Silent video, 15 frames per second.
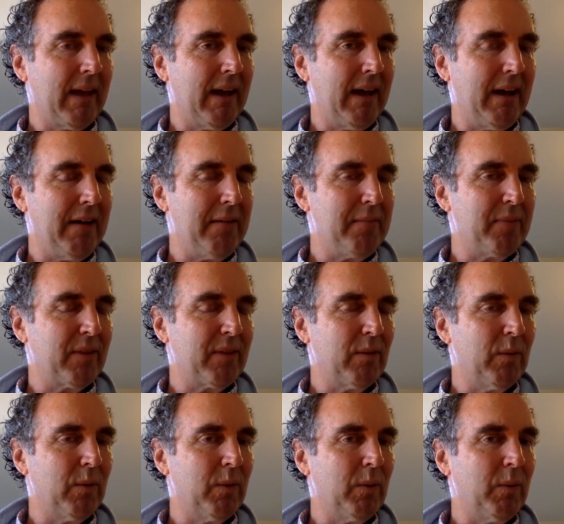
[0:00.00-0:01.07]
um,
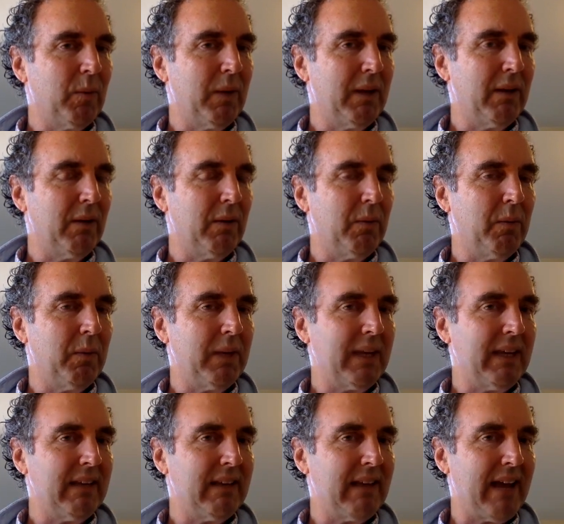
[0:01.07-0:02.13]
will
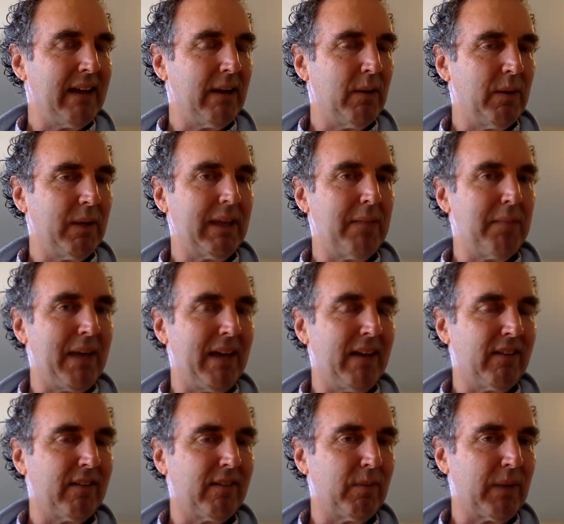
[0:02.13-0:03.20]
Wikidata,
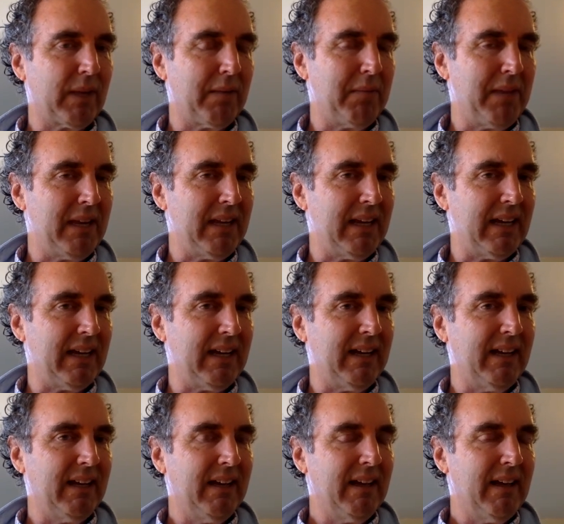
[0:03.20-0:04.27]
Wikibase,
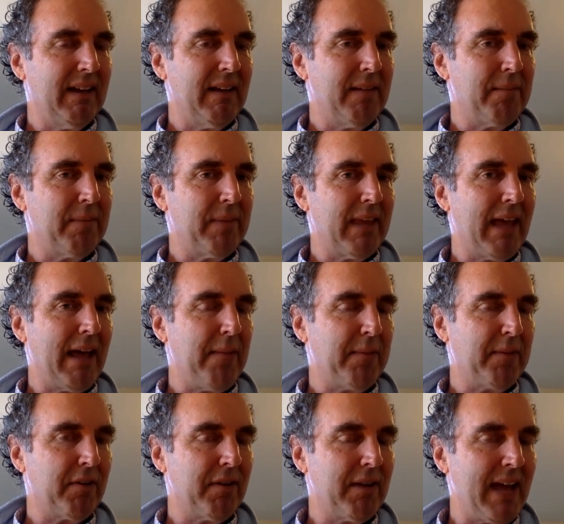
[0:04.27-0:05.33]
Wikimedia
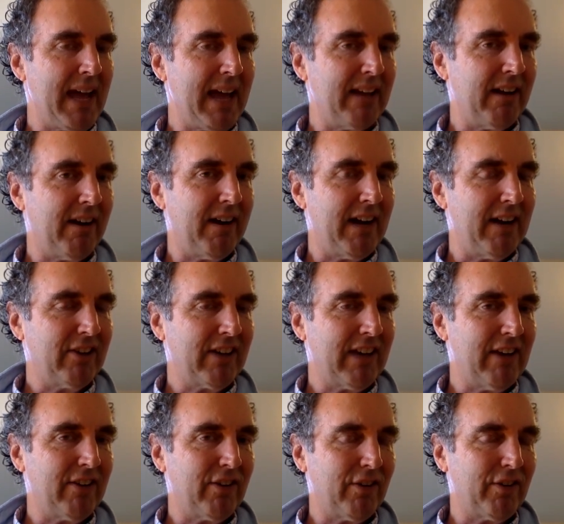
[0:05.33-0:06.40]
help create our
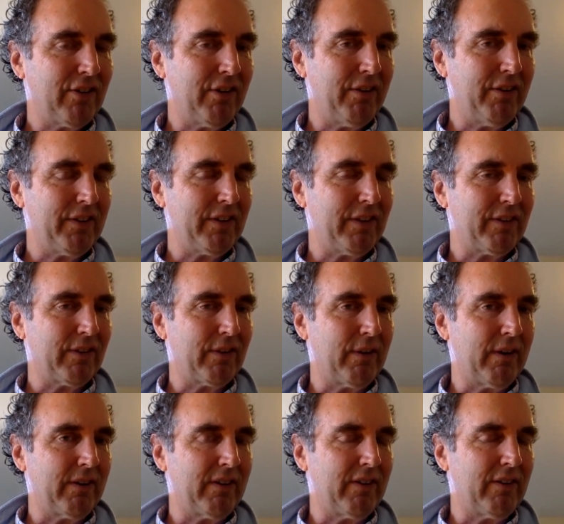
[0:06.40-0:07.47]
educational services
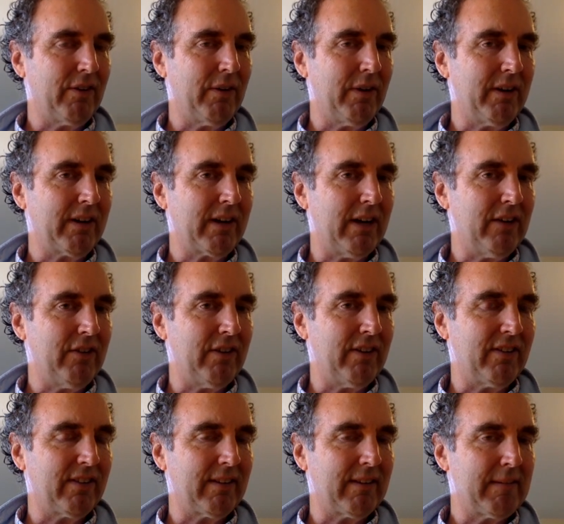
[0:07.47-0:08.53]
stores in 200
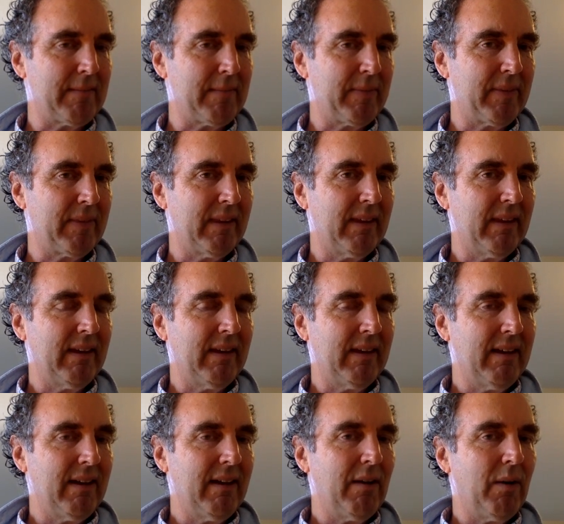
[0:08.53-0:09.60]
countries?
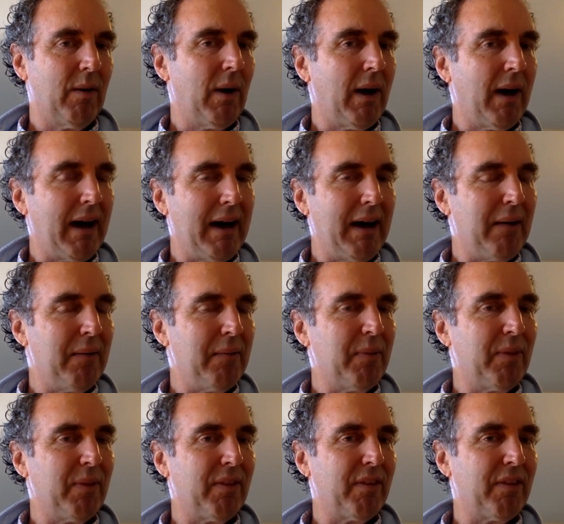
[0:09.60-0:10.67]
Uh,
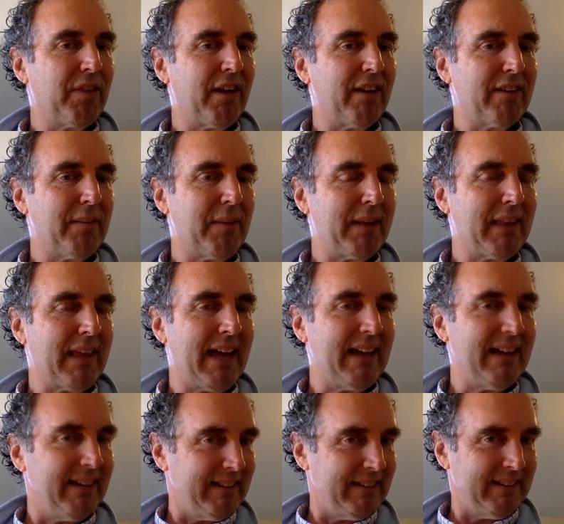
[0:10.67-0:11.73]
thoughts about
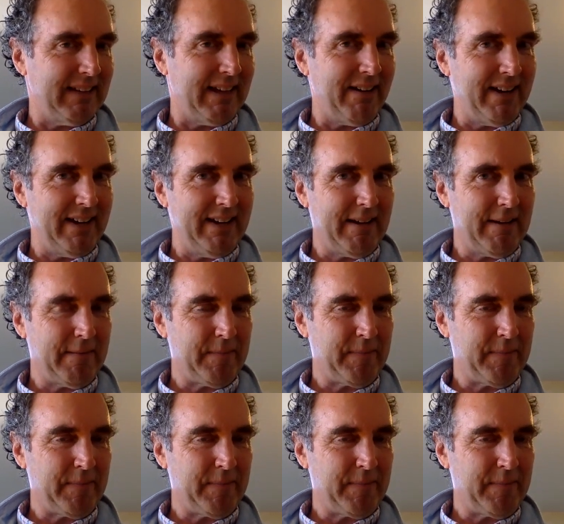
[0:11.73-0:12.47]
that, Larry?